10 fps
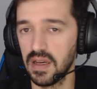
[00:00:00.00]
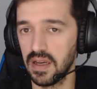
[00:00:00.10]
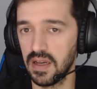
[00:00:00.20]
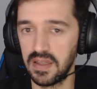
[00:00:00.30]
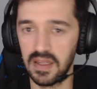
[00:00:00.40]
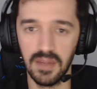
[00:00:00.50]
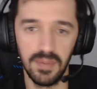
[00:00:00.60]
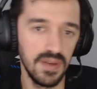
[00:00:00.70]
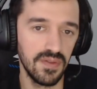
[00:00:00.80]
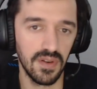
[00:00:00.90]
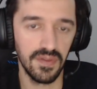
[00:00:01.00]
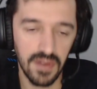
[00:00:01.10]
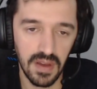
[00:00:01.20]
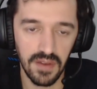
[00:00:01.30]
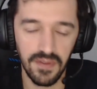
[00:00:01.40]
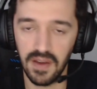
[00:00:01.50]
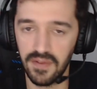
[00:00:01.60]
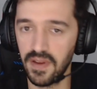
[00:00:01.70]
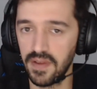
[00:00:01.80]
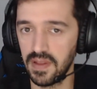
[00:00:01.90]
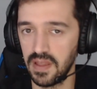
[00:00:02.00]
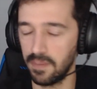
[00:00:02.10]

than the B550,